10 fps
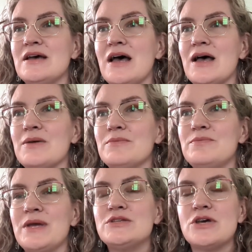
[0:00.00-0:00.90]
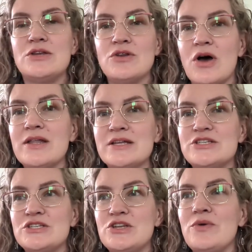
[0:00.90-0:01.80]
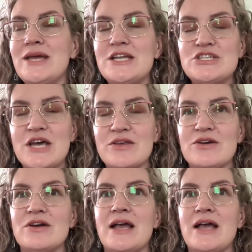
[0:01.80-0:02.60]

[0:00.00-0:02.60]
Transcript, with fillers: um, built on knowledge, knowing each other.